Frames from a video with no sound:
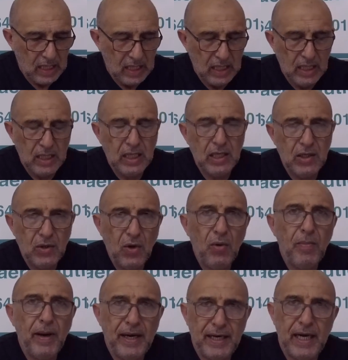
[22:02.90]
You know
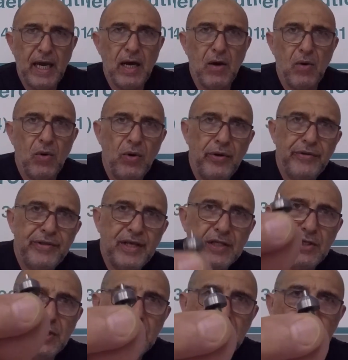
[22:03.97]
by now that
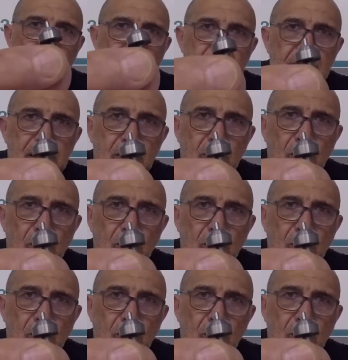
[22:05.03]
you're gonna need